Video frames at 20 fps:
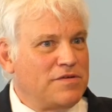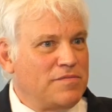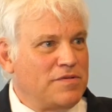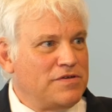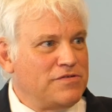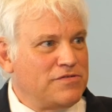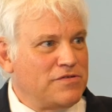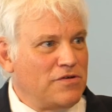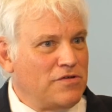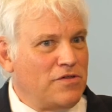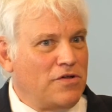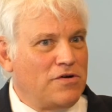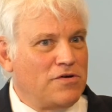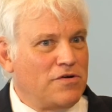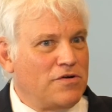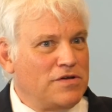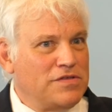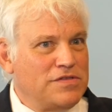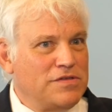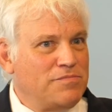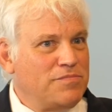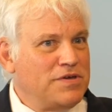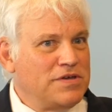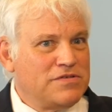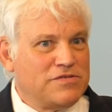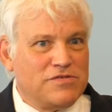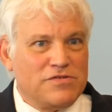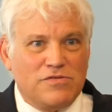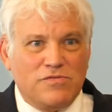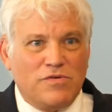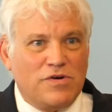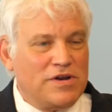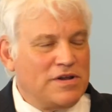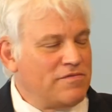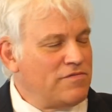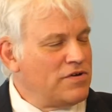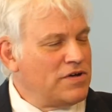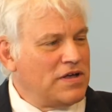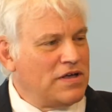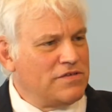Somebody's no longer in the picture.
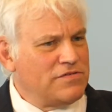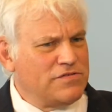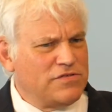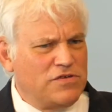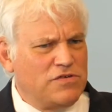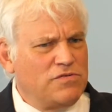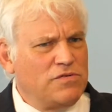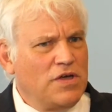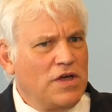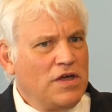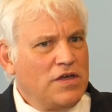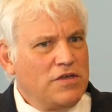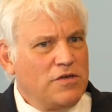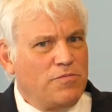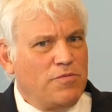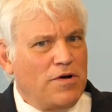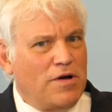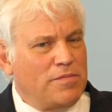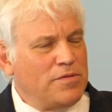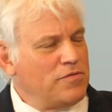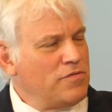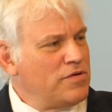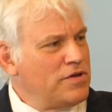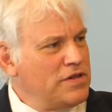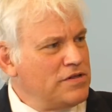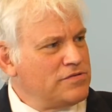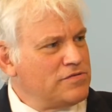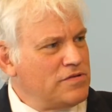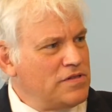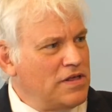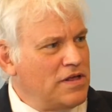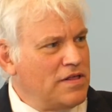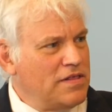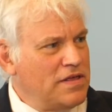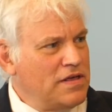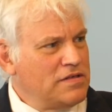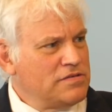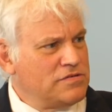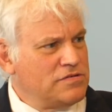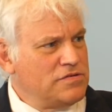Whatever kinds. Do you you probably run into a lot of
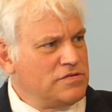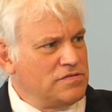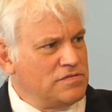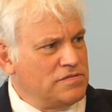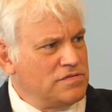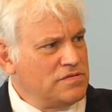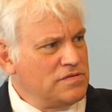that too.